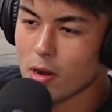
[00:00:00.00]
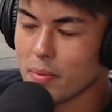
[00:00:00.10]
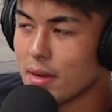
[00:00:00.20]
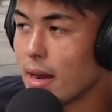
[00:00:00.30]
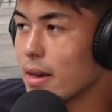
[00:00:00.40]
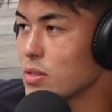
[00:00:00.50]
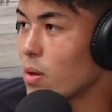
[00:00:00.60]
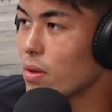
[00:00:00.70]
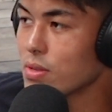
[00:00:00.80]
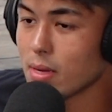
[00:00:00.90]
Probably not
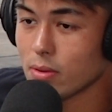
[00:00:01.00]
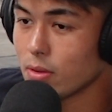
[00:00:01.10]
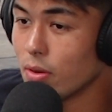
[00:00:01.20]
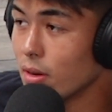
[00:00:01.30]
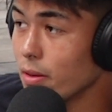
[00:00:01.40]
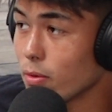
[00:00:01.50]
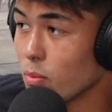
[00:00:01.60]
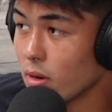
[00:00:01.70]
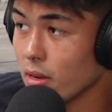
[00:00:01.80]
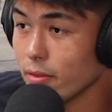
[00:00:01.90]
as hard as I could
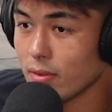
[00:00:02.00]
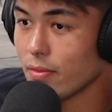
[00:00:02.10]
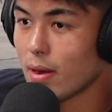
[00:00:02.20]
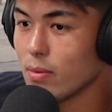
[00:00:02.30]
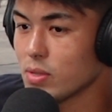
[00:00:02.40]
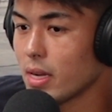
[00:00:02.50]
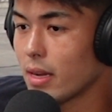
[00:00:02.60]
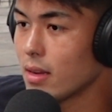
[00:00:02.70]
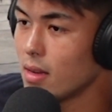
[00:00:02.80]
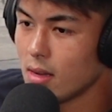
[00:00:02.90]
have or would have if I was
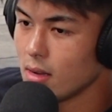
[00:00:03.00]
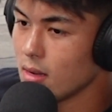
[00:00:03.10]
like,